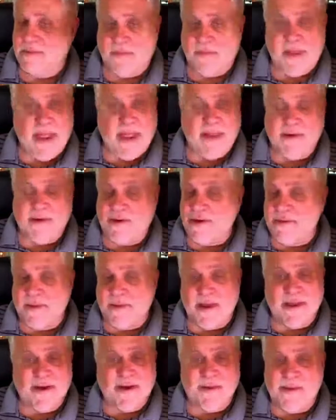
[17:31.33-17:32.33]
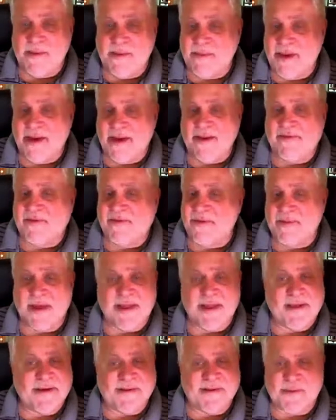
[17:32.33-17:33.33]
And good money could be made from
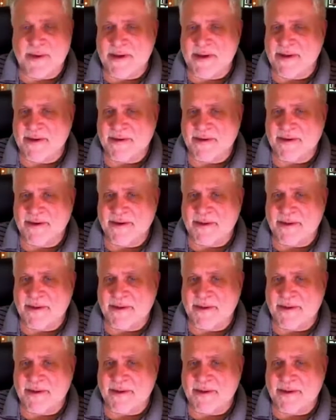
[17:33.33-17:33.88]
that as well,